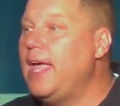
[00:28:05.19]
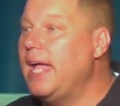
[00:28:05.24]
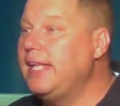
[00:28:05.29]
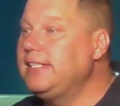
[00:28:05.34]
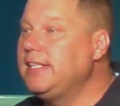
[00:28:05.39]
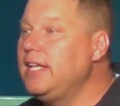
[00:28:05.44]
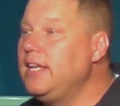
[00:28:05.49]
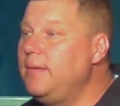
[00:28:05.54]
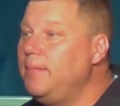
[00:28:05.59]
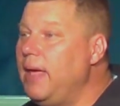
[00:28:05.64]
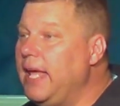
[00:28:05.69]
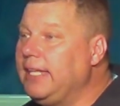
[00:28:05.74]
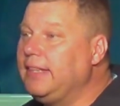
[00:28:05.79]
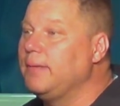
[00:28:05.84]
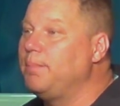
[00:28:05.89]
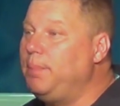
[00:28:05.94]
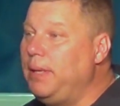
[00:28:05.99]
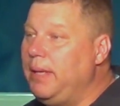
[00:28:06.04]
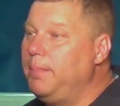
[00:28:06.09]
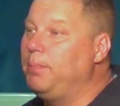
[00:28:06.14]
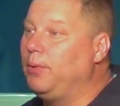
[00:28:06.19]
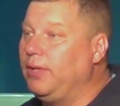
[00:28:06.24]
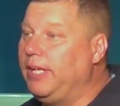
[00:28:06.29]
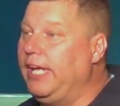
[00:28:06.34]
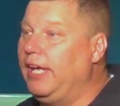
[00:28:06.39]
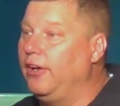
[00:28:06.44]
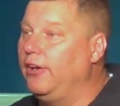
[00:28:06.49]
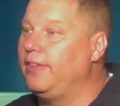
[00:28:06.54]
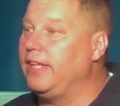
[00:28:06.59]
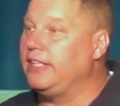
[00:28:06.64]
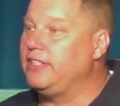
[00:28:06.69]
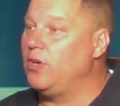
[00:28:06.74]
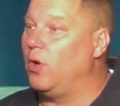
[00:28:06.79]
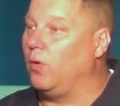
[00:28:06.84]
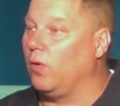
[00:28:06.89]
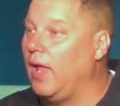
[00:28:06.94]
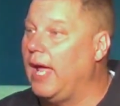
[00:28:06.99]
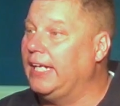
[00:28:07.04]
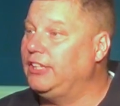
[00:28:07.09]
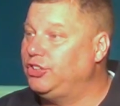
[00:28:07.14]
that's gonna make the people here that
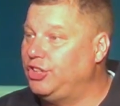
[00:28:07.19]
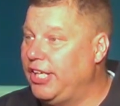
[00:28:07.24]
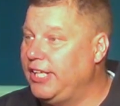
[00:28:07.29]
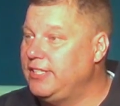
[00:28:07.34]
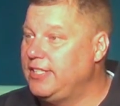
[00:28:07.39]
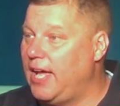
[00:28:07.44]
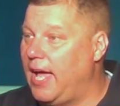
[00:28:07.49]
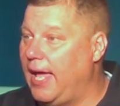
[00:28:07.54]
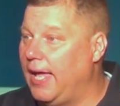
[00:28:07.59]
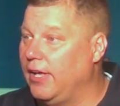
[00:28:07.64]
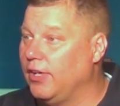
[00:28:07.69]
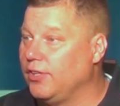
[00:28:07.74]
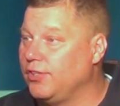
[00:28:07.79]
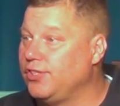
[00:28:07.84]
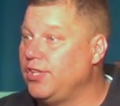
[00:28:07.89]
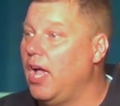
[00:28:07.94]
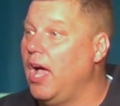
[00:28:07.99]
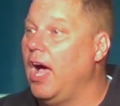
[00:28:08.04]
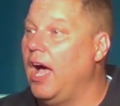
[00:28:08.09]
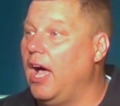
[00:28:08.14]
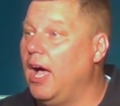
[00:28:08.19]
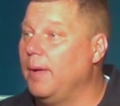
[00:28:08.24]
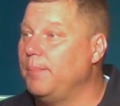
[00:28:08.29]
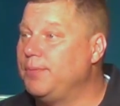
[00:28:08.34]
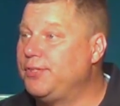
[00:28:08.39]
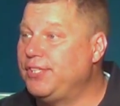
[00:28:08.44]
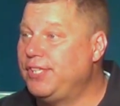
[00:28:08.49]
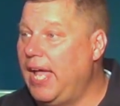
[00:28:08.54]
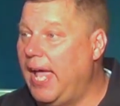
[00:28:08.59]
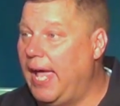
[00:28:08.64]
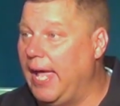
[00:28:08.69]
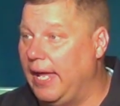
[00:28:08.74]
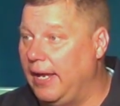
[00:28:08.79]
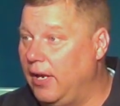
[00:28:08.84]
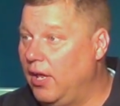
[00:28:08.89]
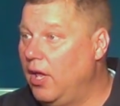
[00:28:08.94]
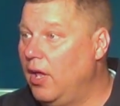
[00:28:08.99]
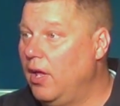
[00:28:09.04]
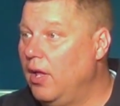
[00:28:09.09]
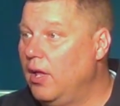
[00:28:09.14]
don't like Gentiles
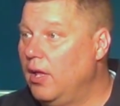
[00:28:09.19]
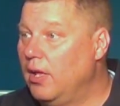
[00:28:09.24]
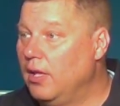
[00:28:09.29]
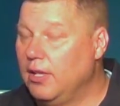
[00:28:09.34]
upset.